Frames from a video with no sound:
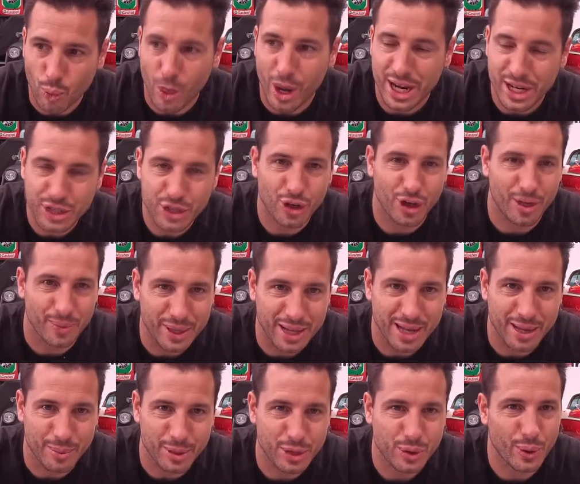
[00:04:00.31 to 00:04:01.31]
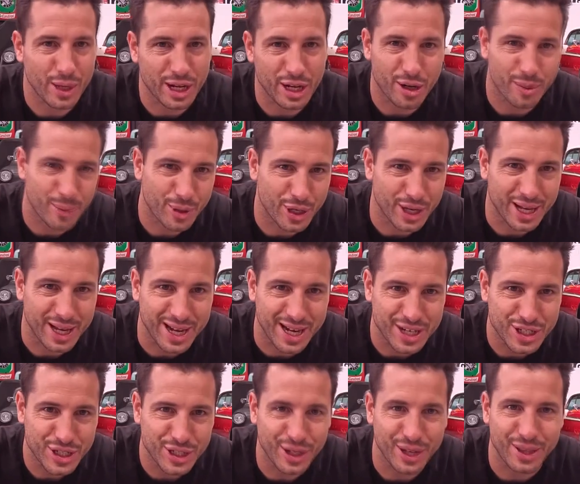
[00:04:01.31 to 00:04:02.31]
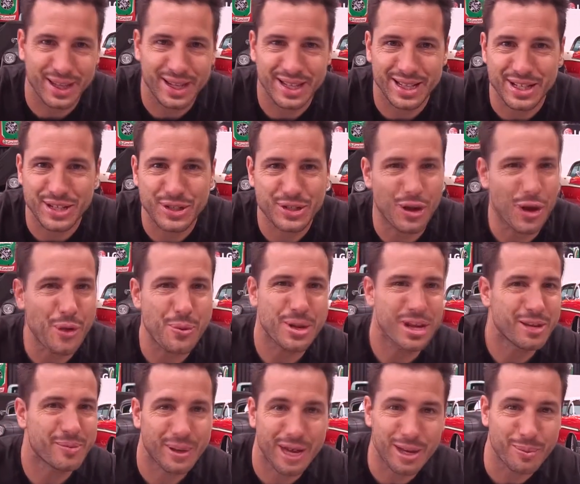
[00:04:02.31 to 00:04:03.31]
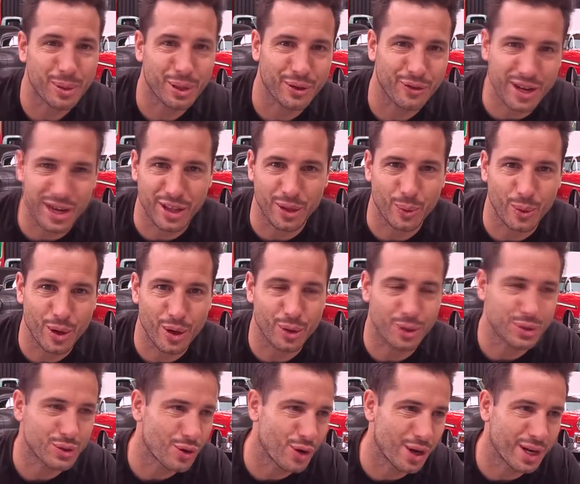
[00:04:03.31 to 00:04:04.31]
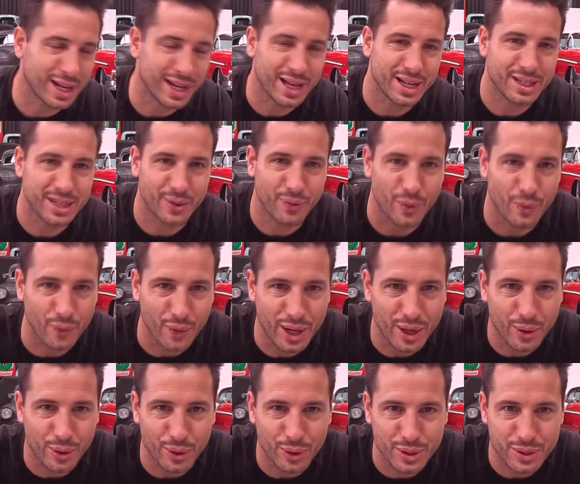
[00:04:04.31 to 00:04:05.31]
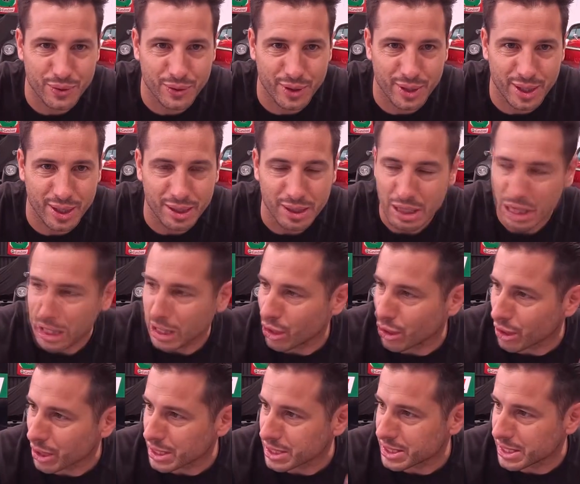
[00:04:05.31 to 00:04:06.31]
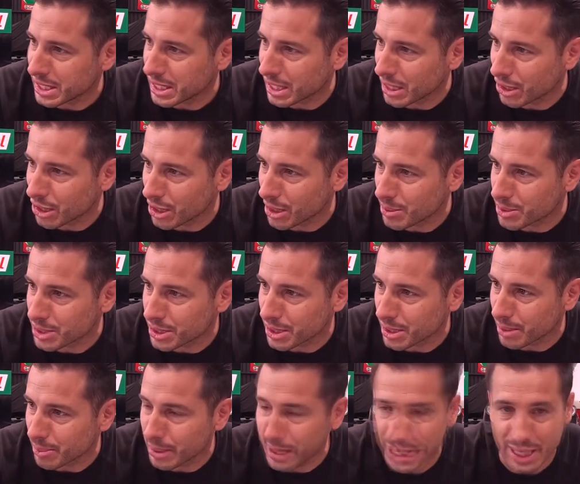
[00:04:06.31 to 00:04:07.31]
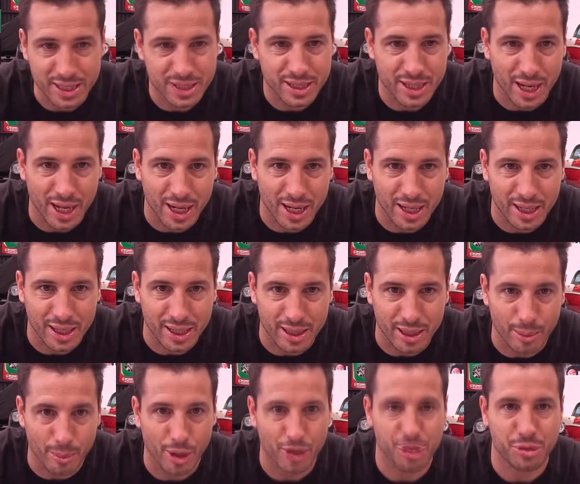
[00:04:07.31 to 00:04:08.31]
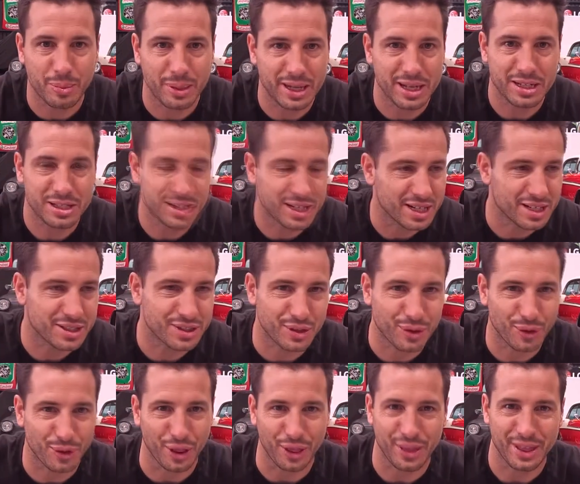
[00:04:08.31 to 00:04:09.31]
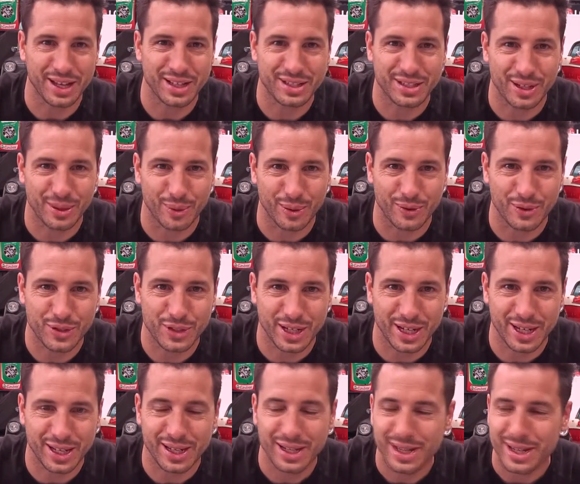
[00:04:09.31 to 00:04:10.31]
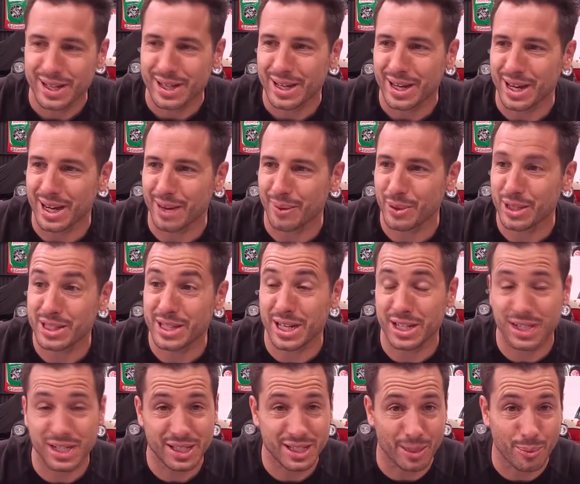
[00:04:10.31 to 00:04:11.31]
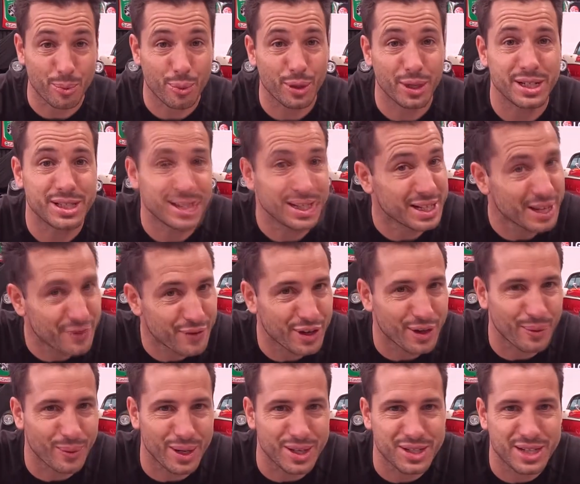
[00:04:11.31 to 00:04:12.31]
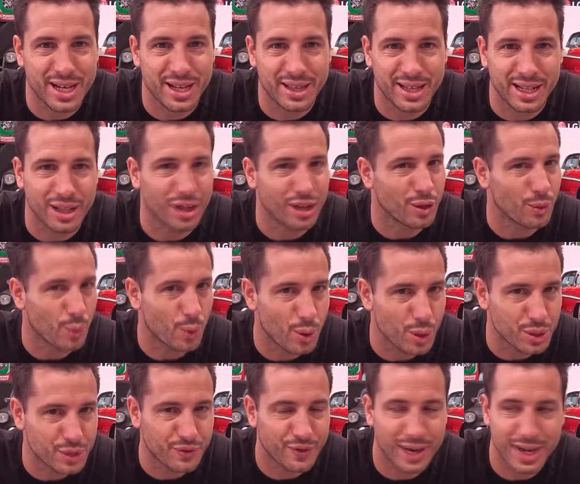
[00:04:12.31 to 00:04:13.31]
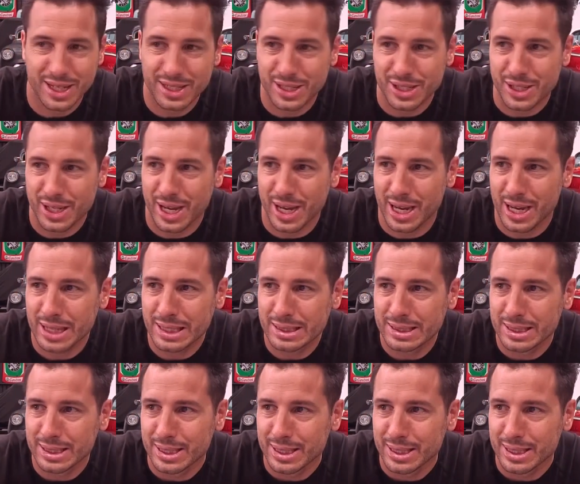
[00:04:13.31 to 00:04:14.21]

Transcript: a wait time there between communication. I think there's so many people around the world trying to get different records for the longest earlobes and the biggest tongue and the most piercings and all the things that we've seen. There's actually some pretty significant ones out there, like the world's fastest car.